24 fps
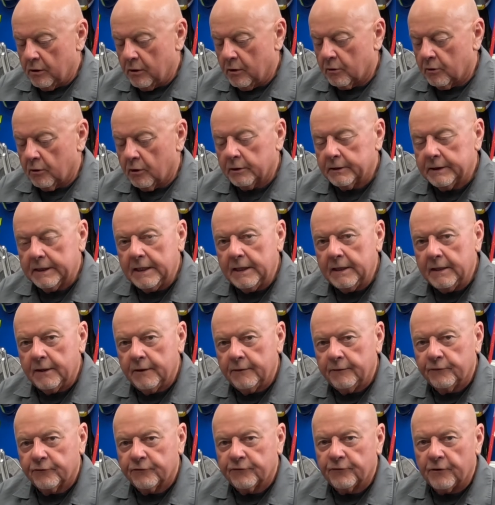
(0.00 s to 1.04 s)
are on the
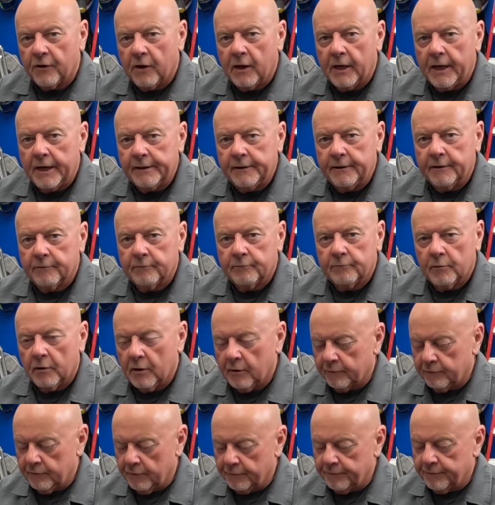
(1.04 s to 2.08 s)
inside
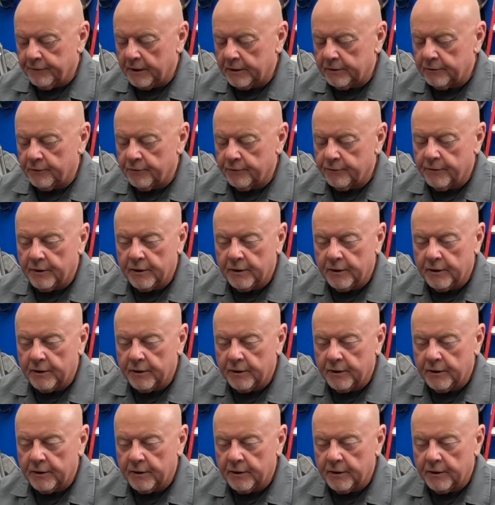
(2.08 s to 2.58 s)
of the fender.